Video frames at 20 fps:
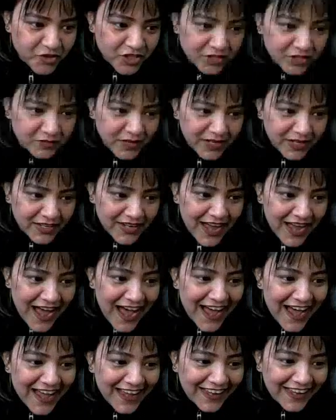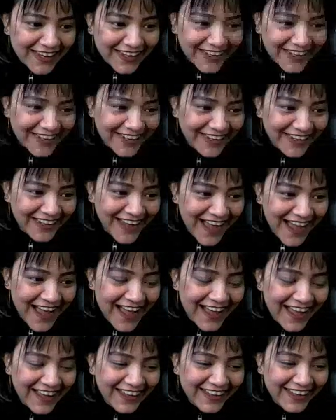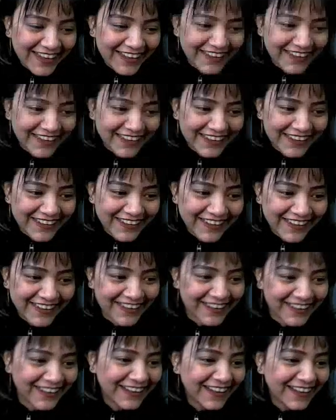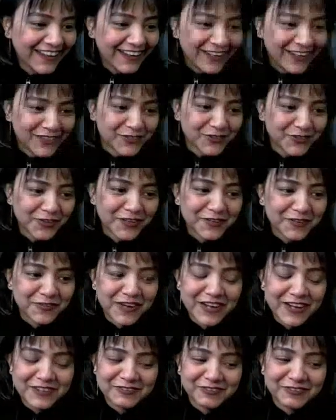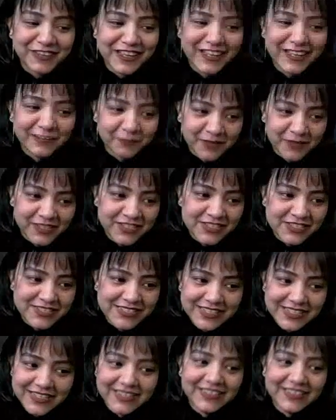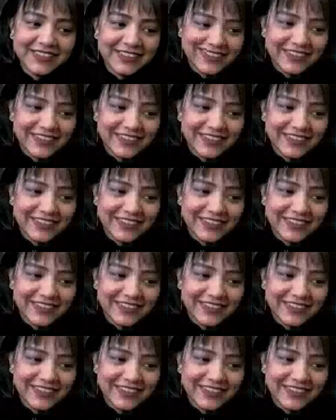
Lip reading: Chinmay, hi. Hi. Doing quite well. Missed ya.